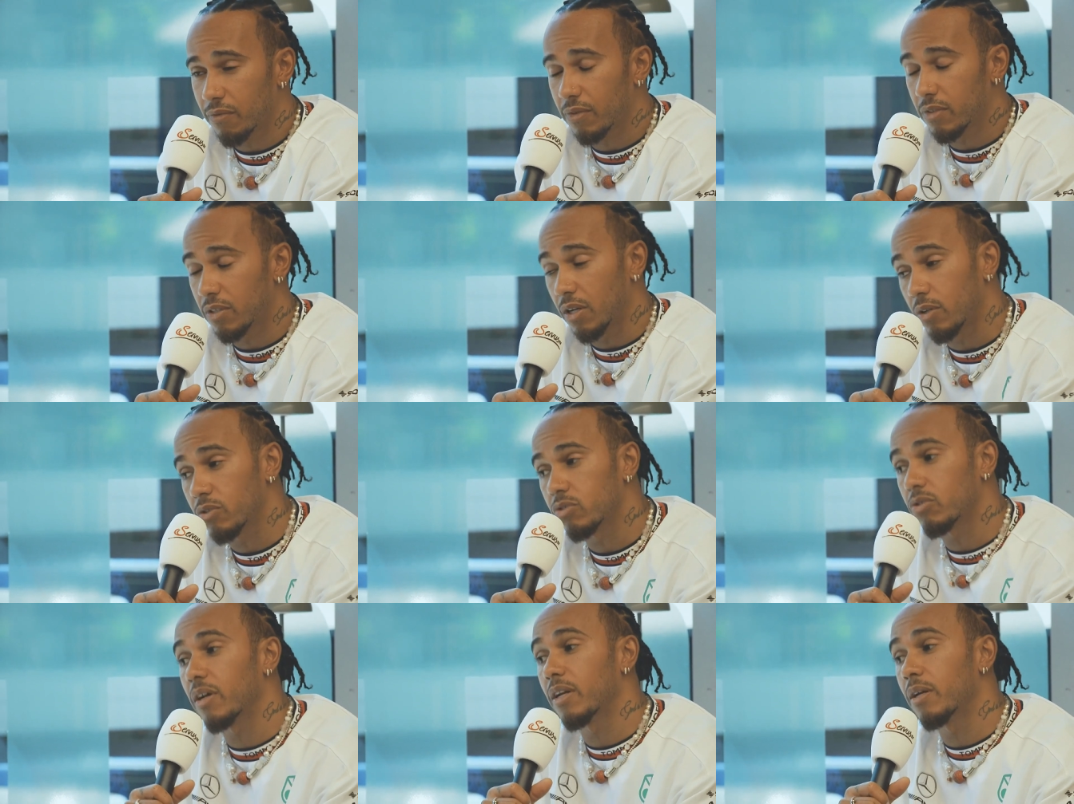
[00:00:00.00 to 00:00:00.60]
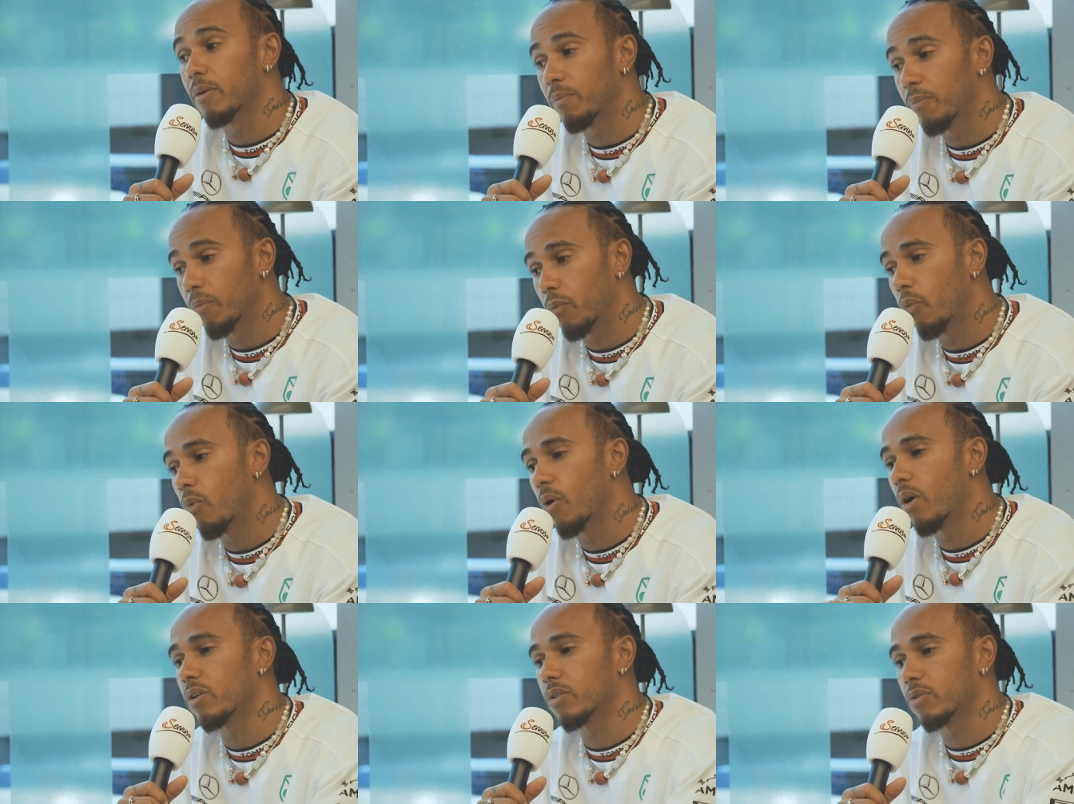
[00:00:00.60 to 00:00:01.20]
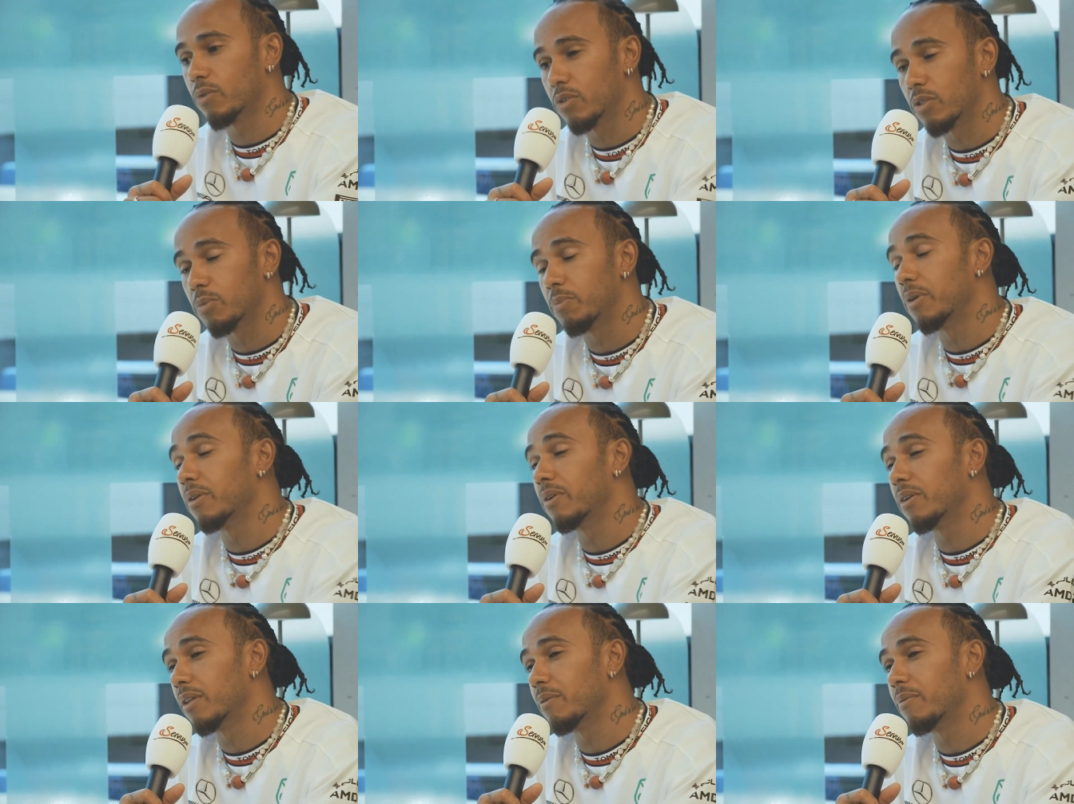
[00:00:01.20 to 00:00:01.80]
you know, trying to work towards
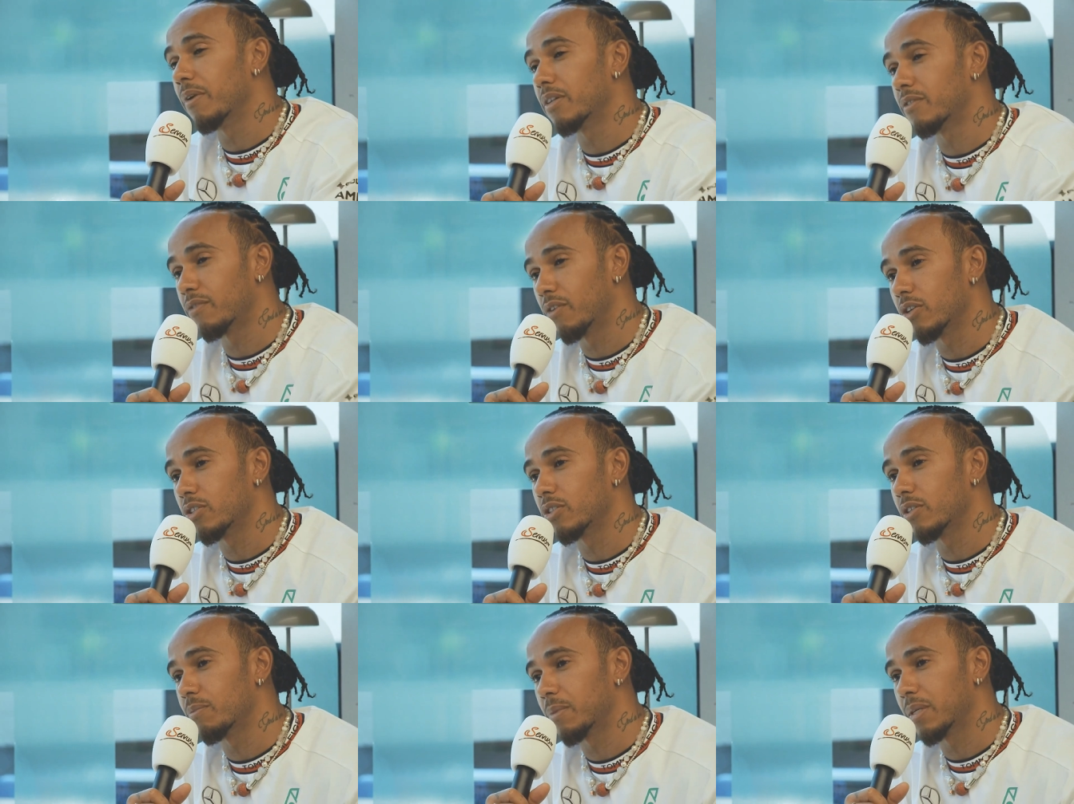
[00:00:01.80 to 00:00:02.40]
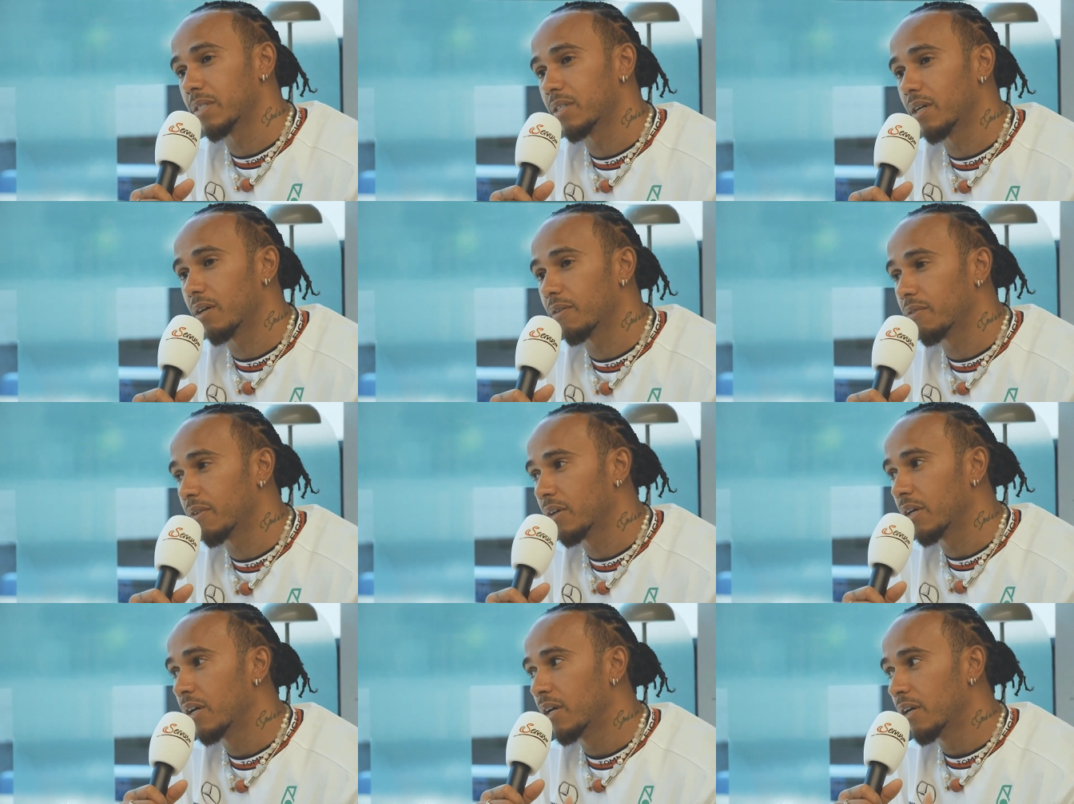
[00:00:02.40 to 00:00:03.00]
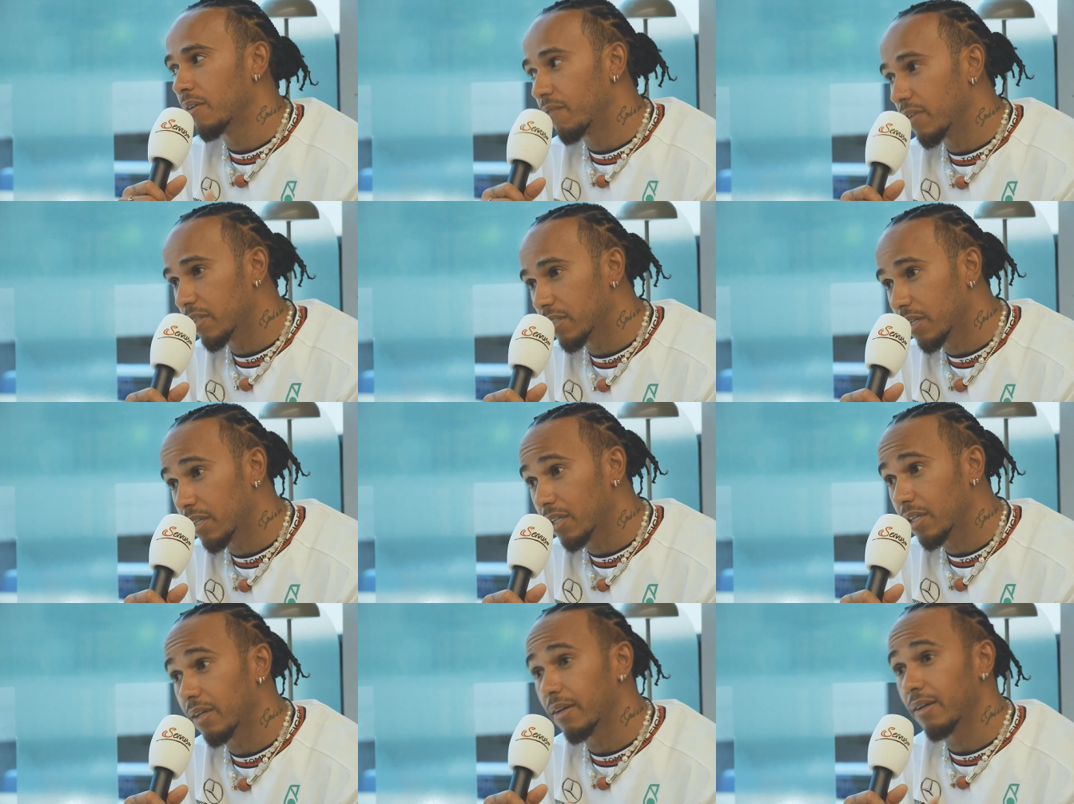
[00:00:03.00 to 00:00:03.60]
building the best version of myself
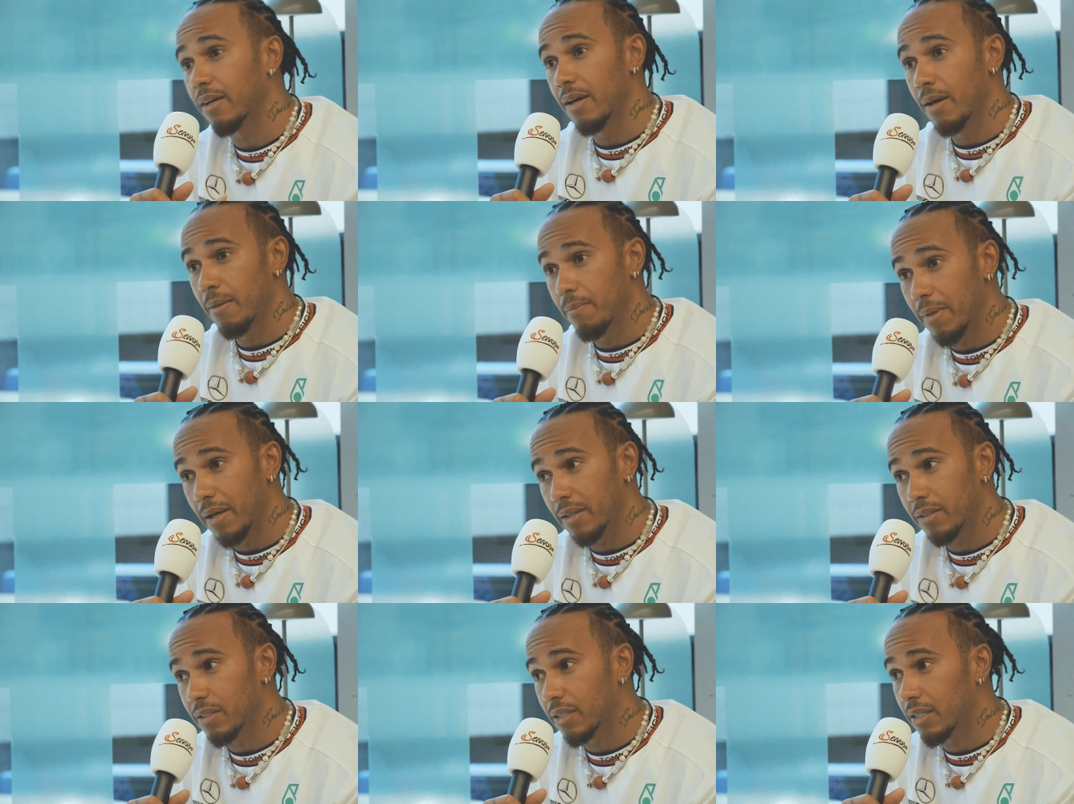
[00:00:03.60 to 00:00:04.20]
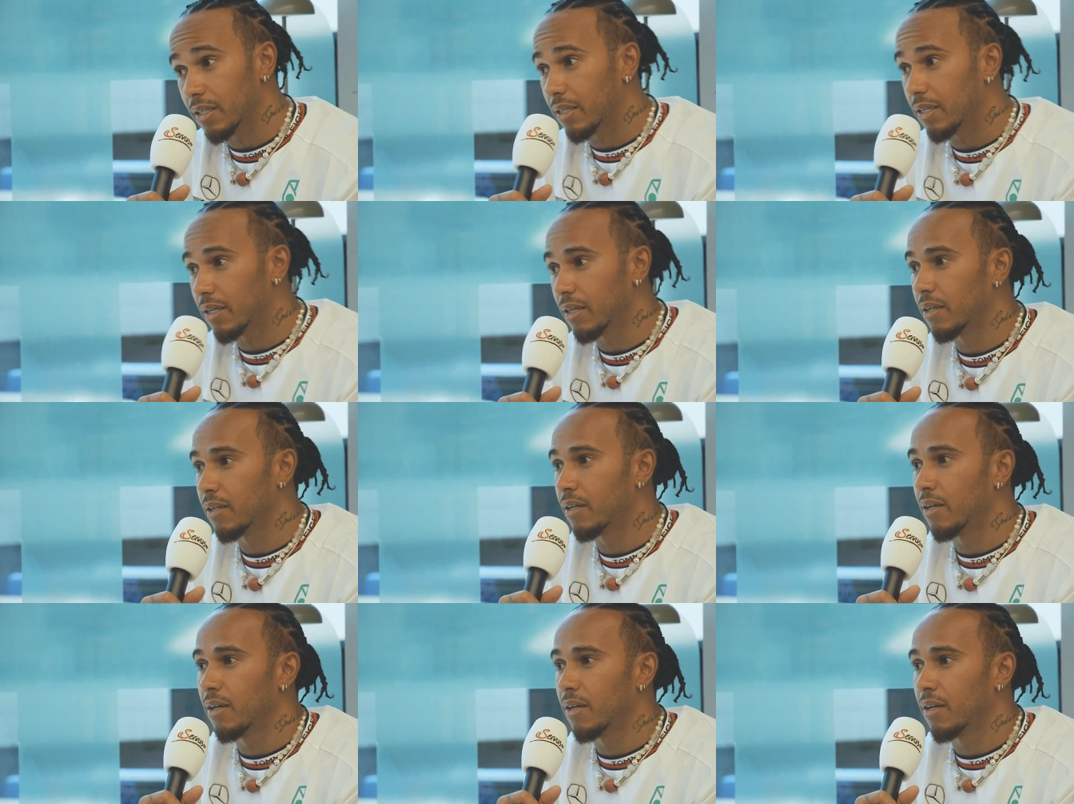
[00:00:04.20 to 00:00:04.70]
physically, mentally.